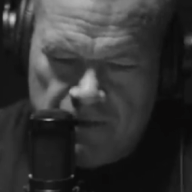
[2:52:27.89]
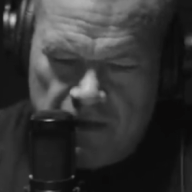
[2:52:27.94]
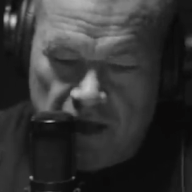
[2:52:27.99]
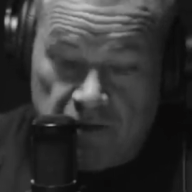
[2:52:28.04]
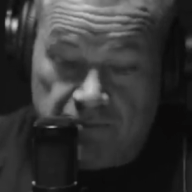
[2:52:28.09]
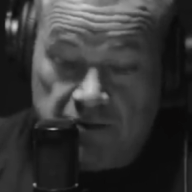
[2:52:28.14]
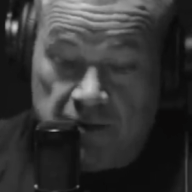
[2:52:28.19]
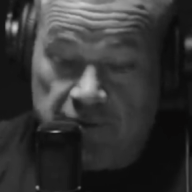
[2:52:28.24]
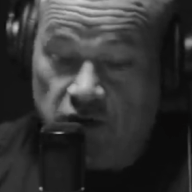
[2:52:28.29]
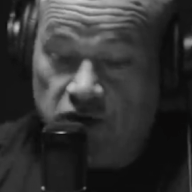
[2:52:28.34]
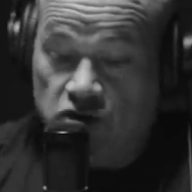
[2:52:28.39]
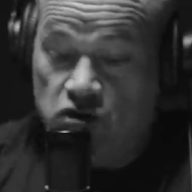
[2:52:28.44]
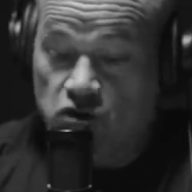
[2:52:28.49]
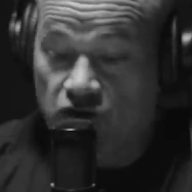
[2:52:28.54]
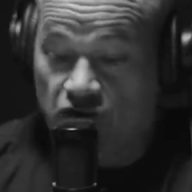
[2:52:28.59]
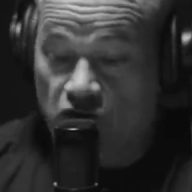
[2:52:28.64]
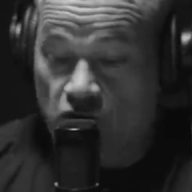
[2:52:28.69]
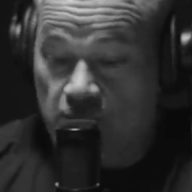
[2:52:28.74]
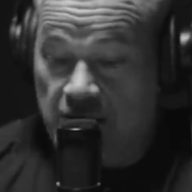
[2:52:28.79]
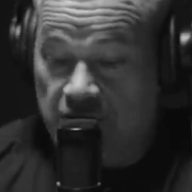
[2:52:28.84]
And to people in
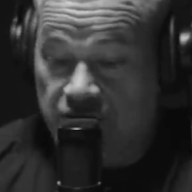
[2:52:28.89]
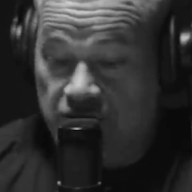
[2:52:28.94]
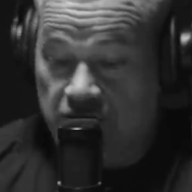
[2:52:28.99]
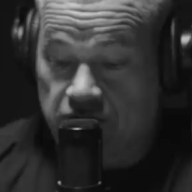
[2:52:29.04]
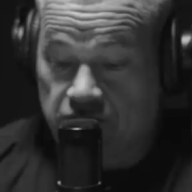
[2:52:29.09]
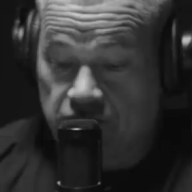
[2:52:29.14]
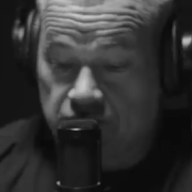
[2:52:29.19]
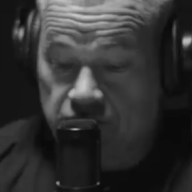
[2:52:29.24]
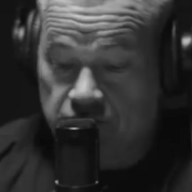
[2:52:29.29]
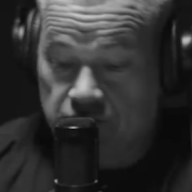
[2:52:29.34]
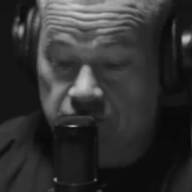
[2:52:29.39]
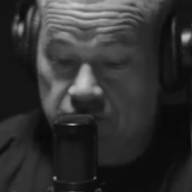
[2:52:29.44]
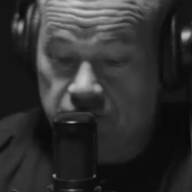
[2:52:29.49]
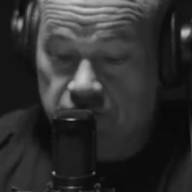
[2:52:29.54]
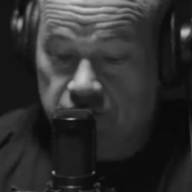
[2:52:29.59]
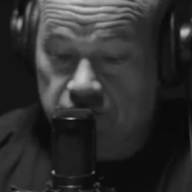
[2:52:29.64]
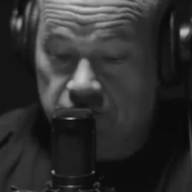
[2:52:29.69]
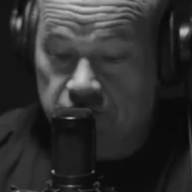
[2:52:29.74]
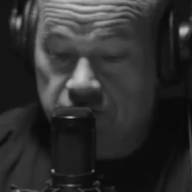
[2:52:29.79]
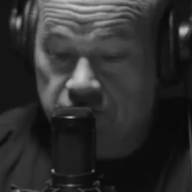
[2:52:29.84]
uniform out there,
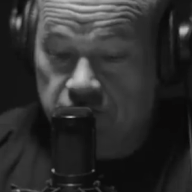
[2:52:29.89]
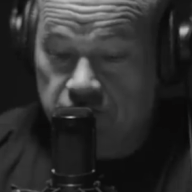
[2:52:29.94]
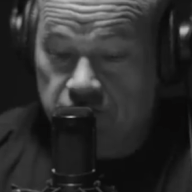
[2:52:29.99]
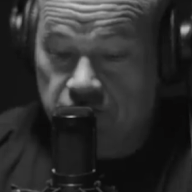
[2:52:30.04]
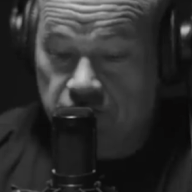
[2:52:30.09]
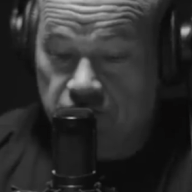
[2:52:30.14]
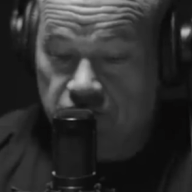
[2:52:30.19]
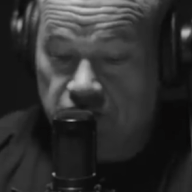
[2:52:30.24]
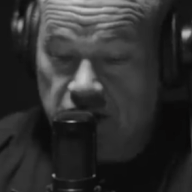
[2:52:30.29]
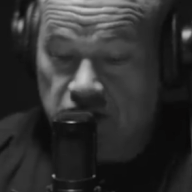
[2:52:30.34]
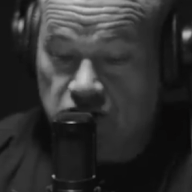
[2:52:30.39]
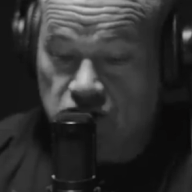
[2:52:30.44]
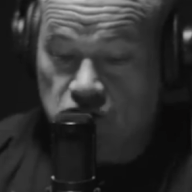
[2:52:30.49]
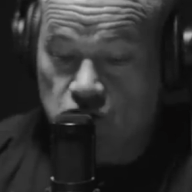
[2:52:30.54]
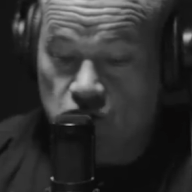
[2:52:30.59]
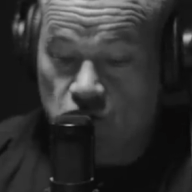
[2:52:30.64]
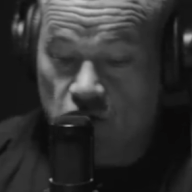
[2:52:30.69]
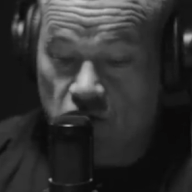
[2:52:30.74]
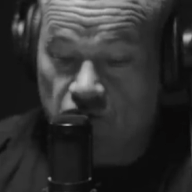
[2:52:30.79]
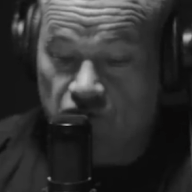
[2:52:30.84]
thank
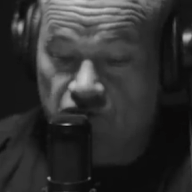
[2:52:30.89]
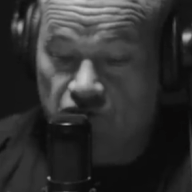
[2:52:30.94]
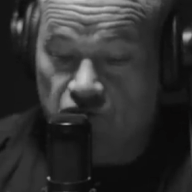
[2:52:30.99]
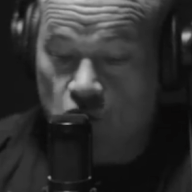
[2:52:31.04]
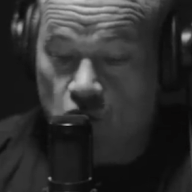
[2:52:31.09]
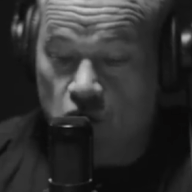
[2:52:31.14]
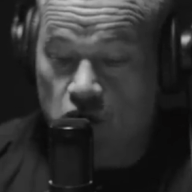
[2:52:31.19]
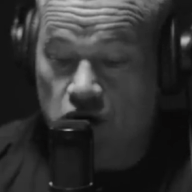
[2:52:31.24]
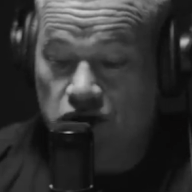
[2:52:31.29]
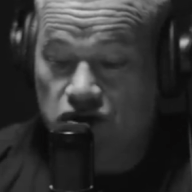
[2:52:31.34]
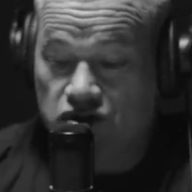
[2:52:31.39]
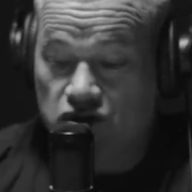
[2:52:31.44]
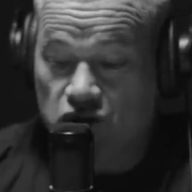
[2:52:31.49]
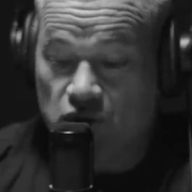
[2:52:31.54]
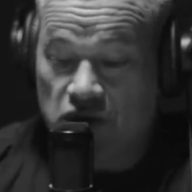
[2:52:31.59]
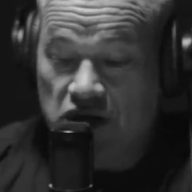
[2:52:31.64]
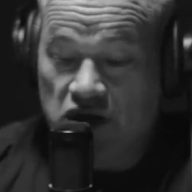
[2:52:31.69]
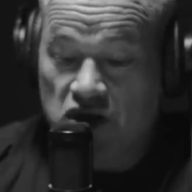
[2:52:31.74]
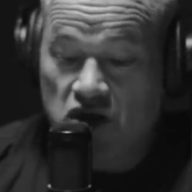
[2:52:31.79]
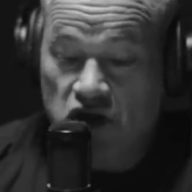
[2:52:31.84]
you for
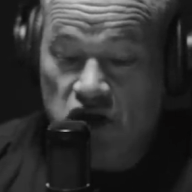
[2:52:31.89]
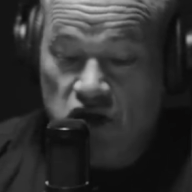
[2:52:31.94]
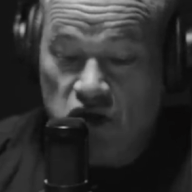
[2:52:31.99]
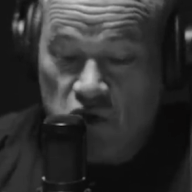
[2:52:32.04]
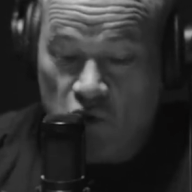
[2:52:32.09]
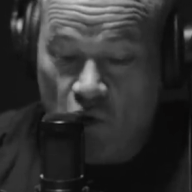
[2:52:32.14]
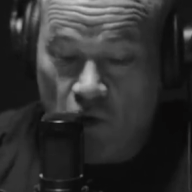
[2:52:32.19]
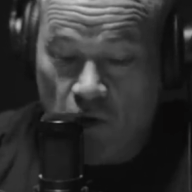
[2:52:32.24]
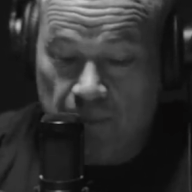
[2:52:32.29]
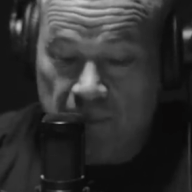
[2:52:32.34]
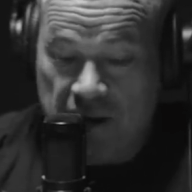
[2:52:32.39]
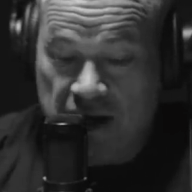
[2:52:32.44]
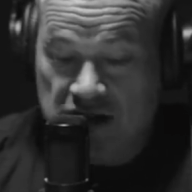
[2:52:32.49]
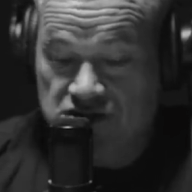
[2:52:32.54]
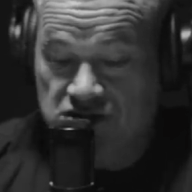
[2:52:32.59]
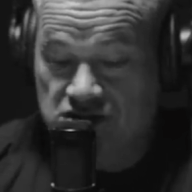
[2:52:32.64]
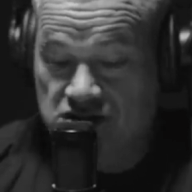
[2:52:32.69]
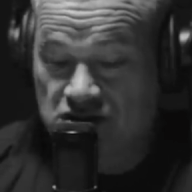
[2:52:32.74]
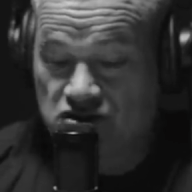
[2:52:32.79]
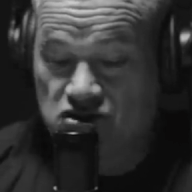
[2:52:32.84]
doing your
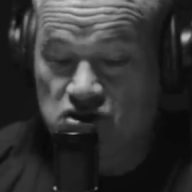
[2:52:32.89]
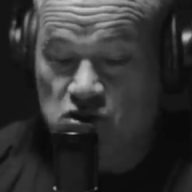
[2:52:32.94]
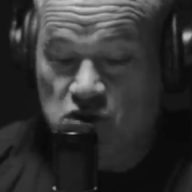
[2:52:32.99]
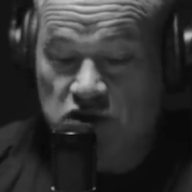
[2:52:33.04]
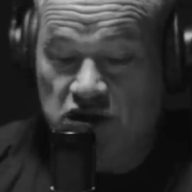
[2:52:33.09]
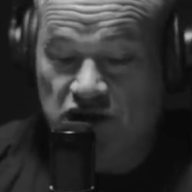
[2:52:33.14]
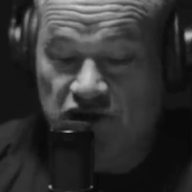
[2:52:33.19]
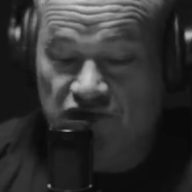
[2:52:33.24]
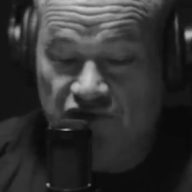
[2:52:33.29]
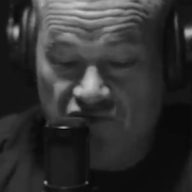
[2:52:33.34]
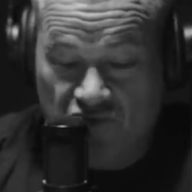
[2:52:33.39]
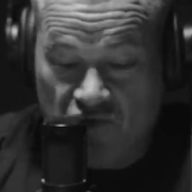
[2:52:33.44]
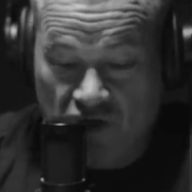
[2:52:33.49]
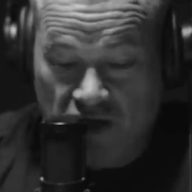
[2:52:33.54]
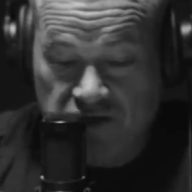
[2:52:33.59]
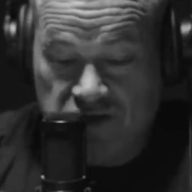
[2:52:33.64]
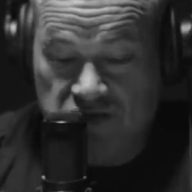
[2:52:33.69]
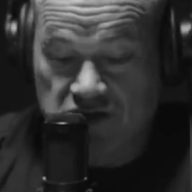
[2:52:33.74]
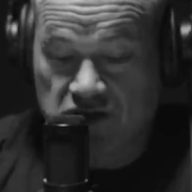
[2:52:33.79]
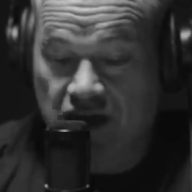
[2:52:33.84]
best to
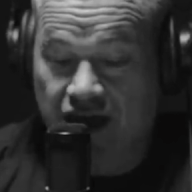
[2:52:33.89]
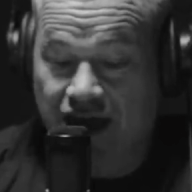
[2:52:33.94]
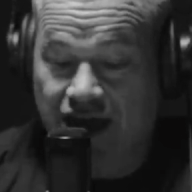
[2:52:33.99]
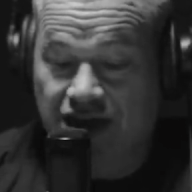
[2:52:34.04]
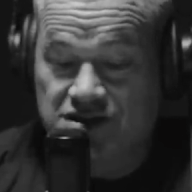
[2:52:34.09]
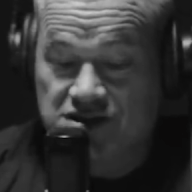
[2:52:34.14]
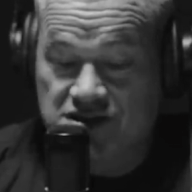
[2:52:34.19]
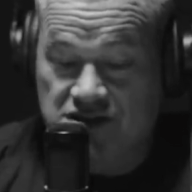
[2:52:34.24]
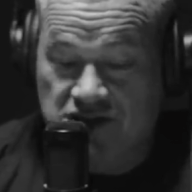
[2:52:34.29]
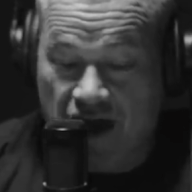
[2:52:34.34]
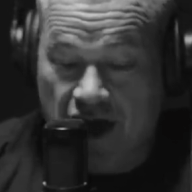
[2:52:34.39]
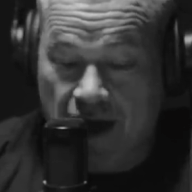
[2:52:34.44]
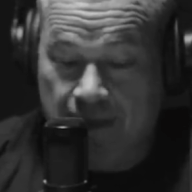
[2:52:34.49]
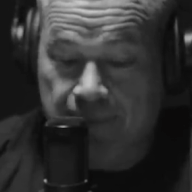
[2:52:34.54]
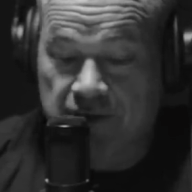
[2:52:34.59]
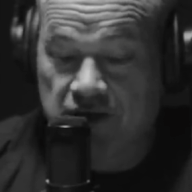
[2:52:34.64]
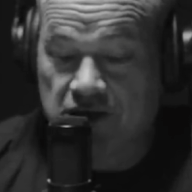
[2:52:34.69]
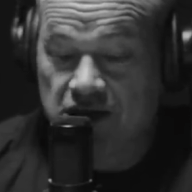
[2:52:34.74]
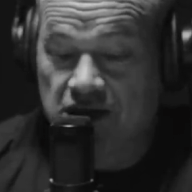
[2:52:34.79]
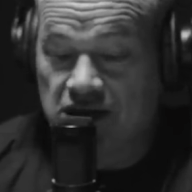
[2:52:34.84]
confront and
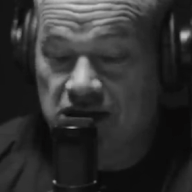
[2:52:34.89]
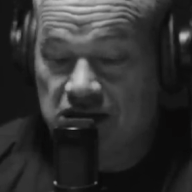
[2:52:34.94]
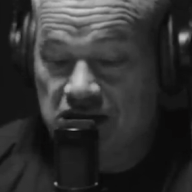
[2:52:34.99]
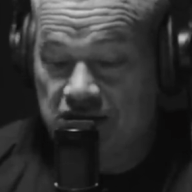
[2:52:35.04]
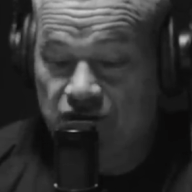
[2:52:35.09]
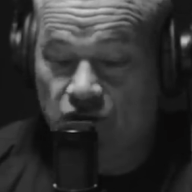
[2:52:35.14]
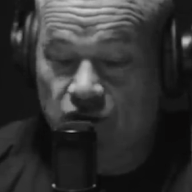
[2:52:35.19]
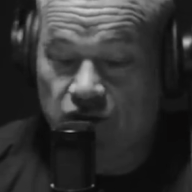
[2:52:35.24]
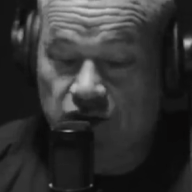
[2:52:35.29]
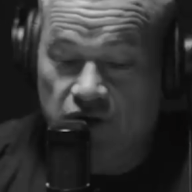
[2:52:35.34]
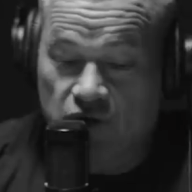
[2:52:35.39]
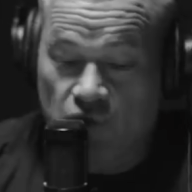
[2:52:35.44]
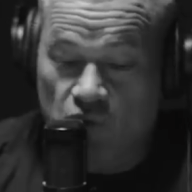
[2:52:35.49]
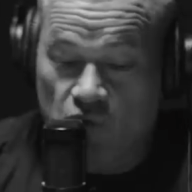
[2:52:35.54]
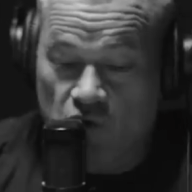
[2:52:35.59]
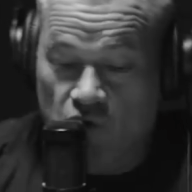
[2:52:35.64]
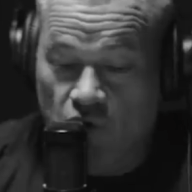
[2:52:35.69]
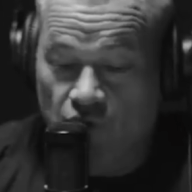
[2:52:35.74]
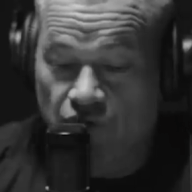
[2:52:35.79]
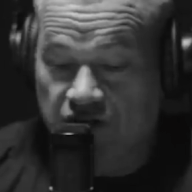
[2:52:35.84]
stop evil in the
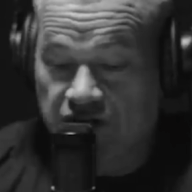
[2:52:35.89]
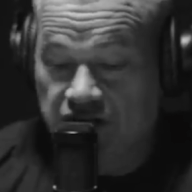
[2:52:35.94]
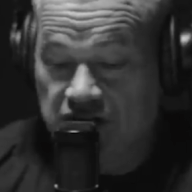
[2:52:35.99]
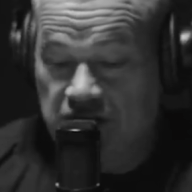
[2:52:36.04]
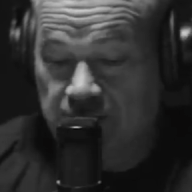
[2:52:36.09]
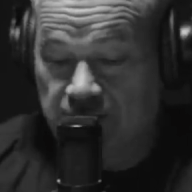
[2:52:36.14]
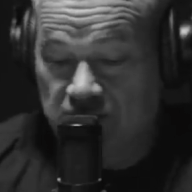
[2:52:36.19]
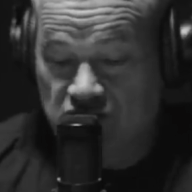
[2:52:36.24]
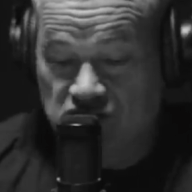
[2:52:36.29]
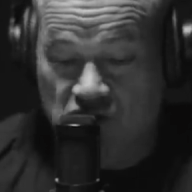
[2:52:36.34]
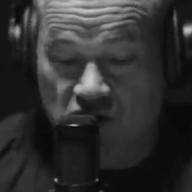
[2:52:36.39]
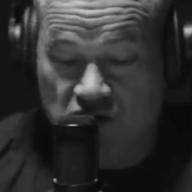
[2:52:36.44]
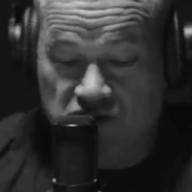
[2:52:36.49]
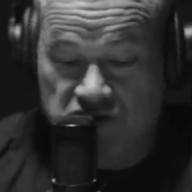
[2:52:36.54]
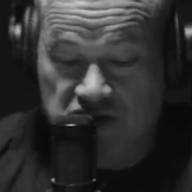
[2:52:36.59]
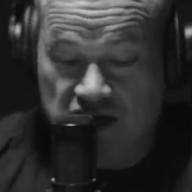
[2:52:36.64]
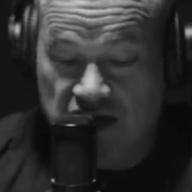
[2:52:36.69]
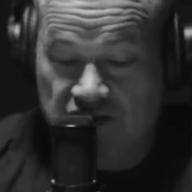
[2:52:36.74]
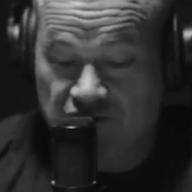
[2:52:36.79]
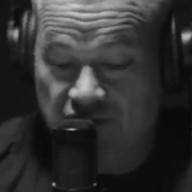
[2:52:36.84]
world and keep us all
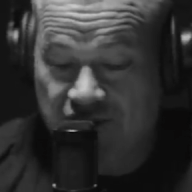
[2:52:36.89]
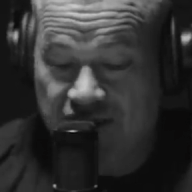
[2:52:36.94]
safe.